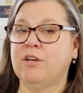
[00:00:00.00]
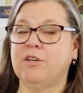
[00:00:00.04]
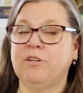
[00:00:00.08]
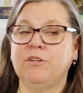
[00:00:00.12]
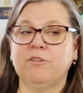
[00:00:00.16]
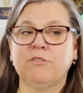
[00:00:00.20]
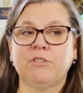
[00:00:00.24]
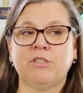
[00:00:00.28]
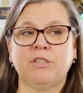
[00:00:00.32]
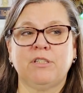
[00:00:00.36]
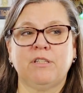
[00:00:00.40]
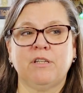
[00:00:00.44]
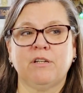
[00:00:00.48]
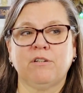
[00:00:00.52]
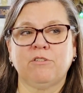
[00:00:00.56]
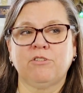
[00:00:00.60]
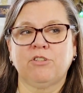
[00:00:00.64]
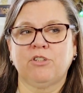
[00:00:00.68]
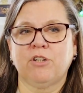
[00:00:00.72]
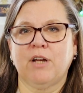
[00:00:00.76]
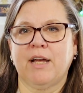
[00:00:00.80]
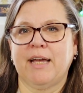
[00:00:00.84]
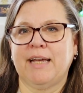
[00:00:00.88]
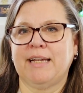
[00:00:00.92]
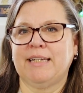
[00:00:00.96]
You're still
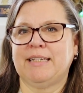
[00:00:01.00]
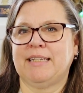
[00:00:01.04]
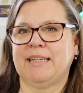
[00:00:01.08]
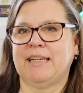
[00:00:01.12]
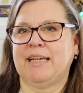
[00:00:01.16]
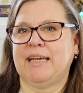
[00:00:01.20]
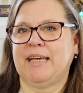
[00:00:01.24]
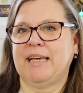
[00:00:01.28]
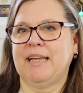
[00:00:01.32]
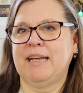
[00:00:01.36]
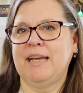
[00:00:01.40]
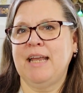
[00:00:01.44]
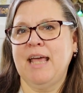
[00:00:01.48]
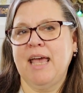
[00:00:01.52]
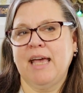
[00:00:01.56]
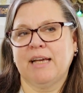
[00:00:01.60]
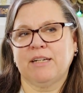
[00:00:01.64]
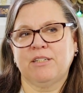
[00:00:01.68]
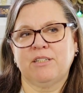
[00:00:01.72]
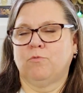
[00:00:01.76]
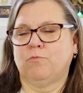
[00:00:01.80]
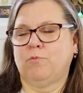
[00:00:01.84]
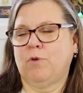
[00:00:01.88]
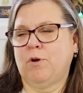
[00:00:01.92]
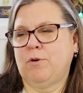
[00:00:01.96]
trying to
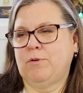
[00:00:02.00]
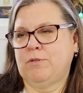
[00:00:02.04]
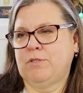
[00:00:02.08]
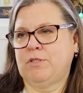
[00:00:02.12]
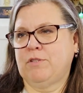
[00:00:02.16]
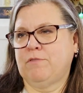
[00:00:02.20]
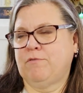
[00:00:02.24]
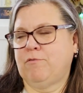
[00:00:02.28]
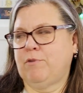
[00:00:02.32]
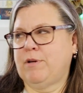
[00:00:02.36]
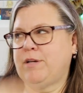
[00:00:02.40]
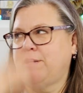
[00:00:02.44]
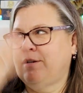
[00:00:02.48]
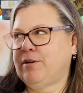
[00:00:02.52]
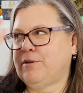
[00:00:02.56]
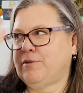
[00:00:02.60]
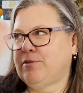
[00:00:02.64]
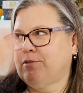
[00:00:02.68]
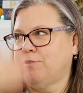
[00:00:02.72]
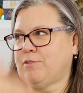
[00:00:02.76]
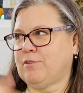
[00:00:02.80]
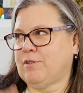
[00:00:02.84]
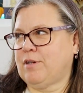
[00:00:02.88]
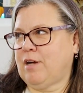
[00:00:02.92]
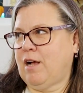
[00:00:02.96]
connect rows of
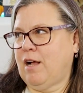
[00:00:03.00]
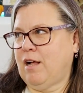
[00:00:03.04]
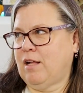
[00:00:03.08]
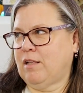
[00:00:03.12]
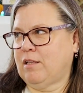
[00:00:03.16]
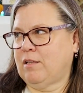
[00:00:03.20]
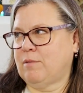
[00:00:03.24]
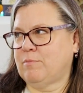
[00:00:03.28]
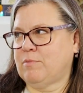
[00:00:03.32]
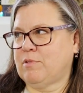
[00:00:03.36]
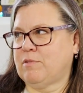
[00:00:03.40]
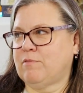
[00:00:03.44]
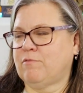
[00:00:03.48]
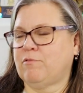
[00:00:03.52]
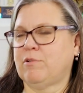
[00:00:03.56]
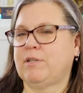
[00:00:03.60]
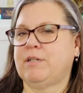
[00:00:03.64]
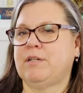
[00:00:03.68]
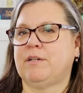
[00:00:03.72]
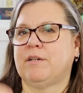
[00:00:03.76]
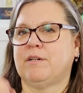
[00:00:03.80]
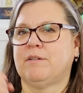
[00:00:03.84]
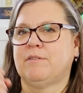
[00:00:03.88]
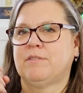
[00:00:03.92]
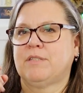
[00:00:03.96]
windows or columns of
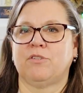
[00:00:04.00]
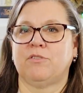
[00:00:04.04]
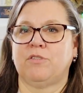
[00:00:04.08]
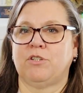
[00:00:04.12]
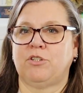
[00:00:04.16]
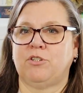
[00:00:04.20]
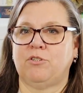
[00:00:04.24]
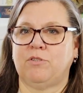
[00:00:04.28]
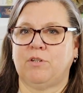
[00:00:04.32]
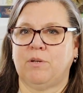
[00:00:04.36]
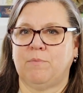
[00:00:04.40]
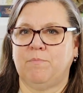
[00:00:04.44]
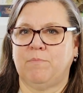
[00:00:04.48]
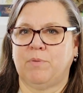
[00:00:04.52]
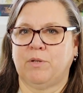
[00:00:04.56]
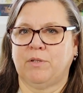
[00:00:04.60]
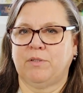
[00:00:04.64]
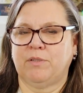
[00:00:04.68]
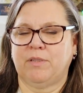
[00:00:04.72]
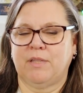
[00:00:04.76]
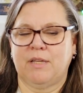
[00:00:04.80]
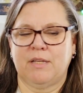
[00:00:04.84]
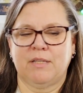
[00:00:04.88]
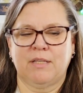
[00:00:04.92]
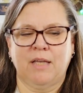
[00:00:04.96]
windows so that you can
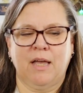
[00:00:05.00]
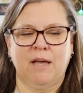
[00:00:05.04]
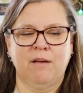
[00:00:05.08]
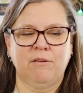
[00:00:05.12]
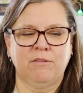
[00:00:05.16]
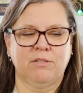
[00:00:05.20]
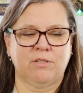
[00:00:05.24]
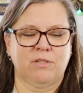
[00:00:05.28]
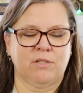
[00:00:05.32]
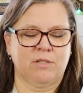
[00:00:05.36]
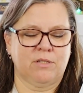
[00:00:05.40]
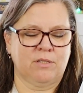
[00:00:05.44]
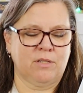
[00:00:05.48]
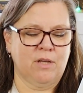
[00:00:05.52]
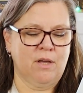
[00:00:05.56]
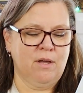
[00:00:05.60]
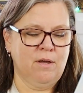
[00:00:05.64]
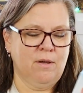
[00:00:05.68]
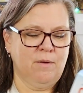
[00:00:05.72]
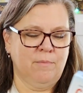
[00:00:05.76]
build these houses.